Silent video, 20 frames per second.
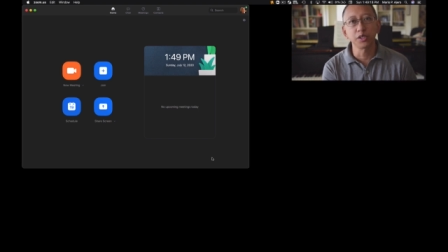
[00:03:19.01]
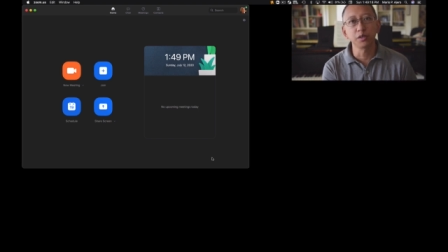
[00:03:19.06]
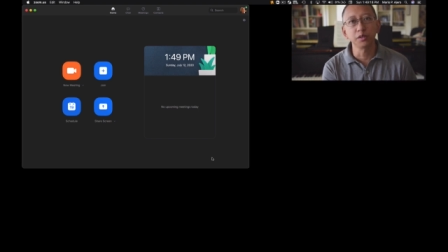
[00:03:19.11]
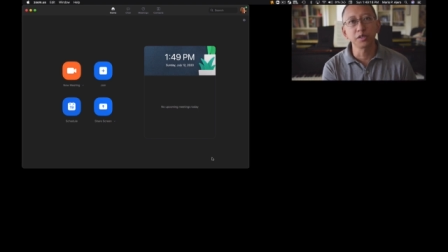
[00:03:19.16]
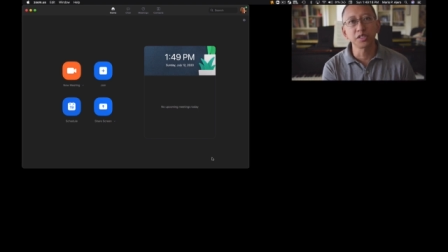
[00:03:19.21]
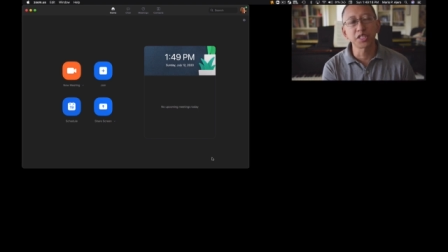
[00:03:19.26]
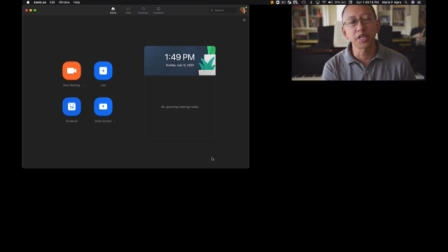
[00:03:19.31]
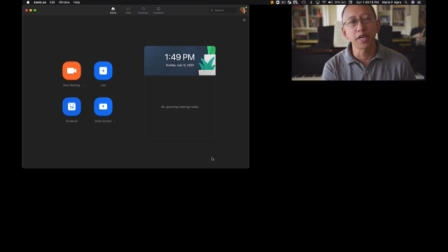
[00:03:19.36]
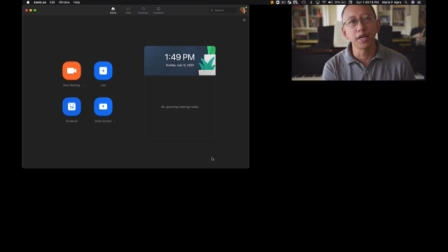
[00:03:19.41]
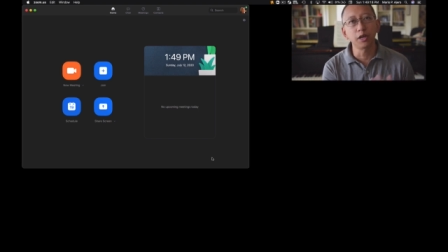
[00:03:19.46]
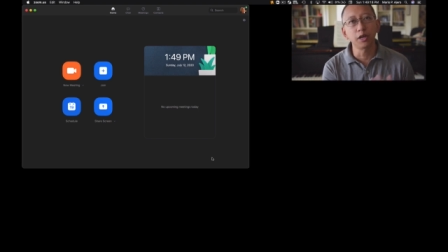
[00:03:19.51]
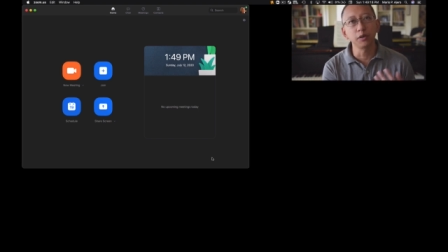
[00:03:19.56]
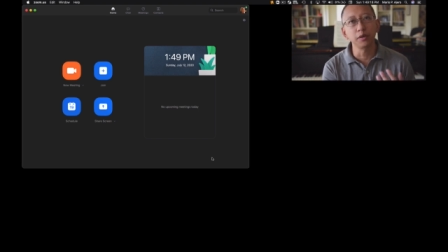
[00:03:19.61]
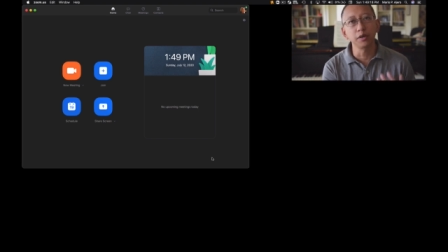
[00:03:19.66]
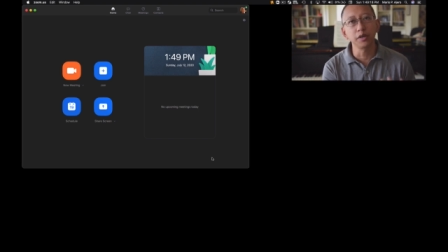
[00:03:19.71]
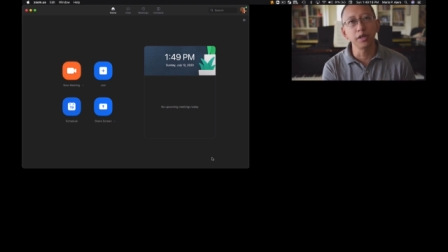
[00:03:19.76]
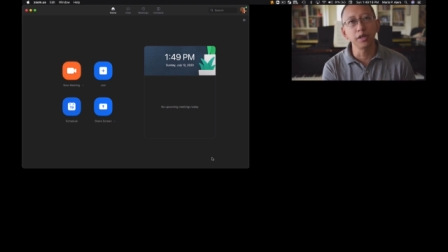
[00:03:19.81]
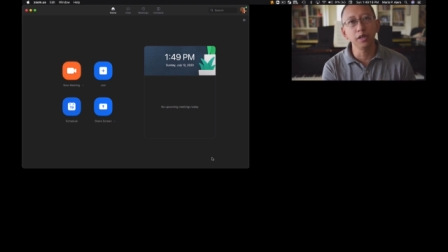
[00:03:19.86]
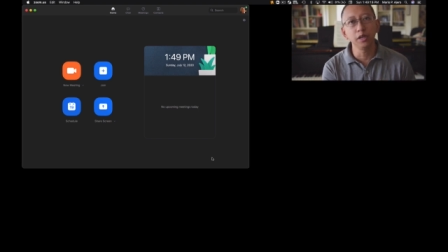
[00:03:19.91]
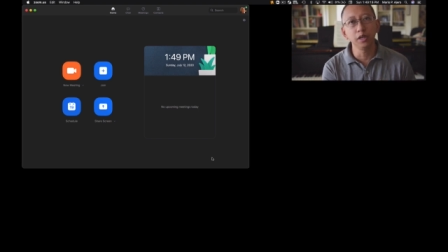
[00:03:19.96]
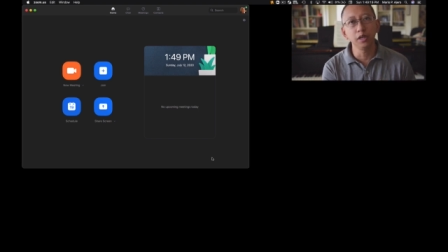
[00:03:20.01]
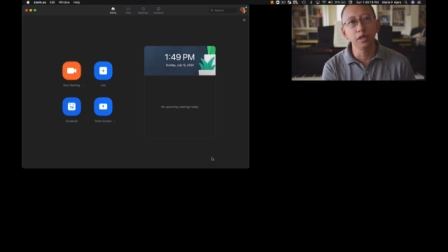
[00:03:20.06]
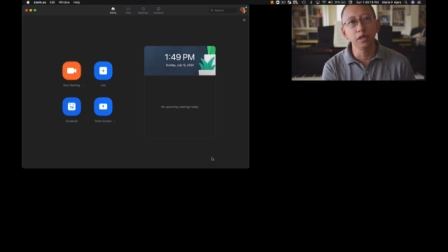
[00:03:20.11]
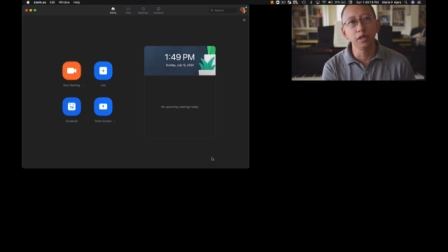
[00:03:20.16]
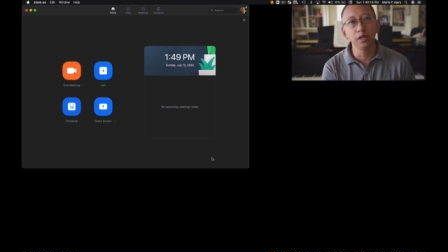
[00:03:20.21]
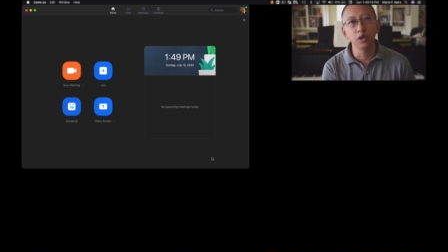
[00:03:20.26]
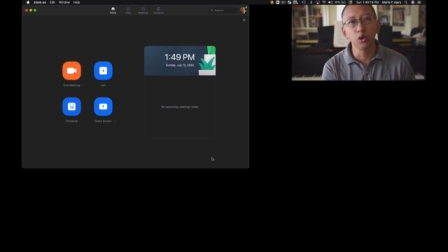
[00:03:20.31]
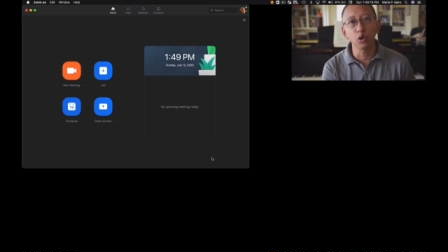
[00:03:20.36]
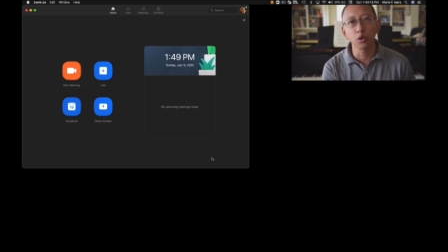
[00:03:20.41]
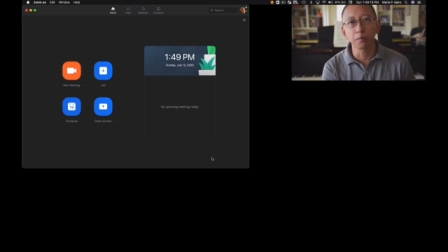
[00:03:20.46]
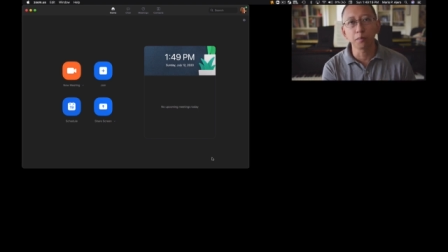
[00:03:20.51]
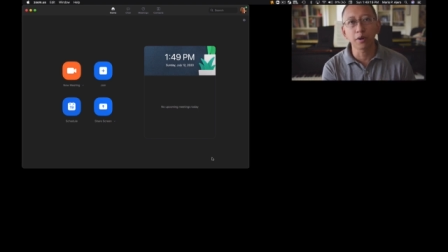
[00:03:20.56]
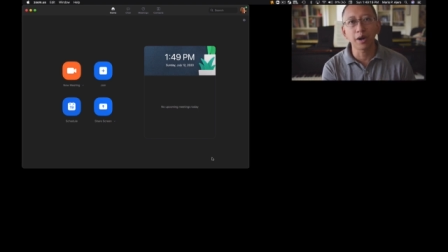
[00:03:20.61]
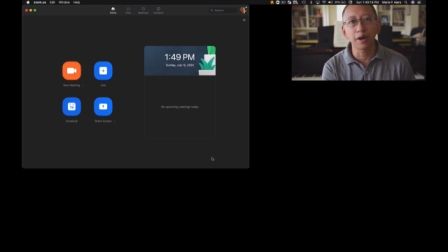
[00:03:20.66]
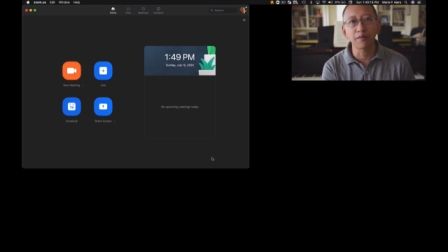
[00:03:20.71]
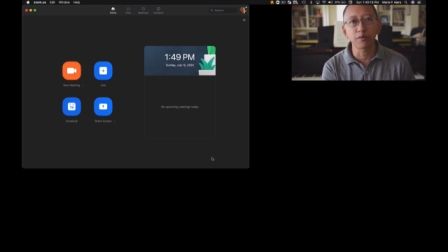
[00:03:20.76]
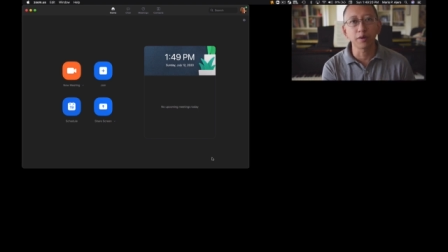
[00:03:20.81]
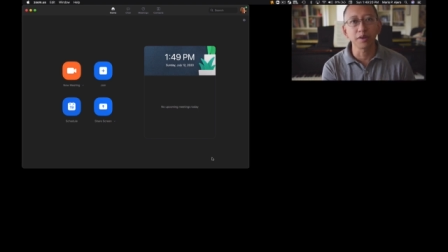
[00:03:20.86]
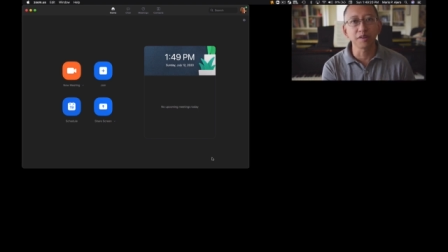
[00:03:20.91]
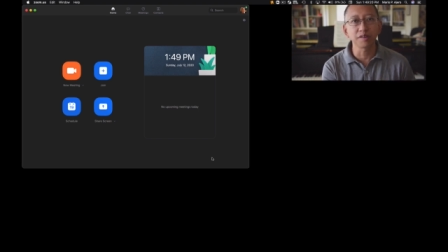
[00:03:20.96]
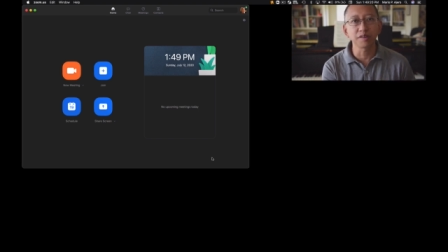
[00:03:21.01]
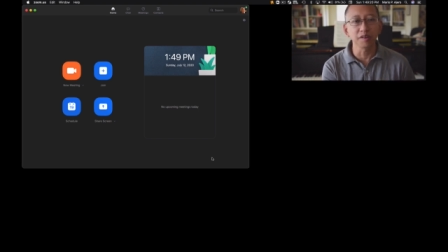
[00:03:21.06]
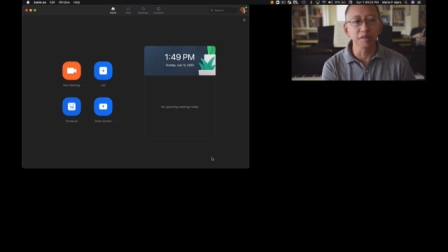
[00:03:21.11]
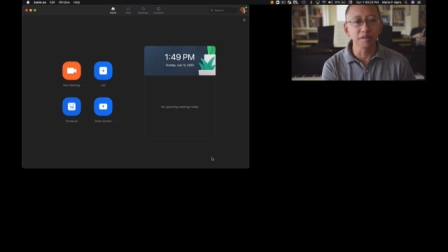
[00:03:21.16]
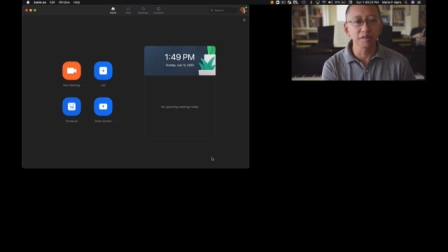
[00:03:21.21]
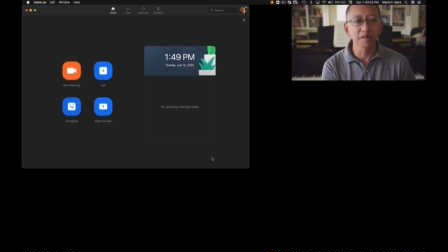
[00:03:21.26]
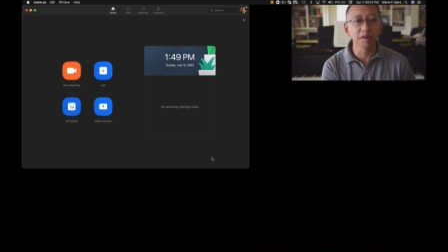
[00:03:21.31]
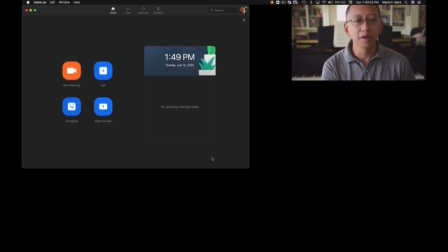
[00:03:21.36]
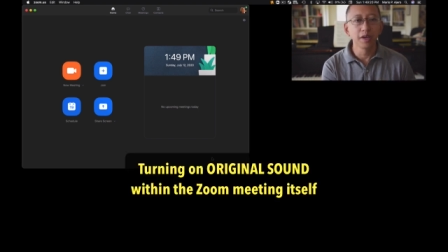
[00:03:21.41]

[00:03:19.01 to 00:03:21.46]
sound in your preferences.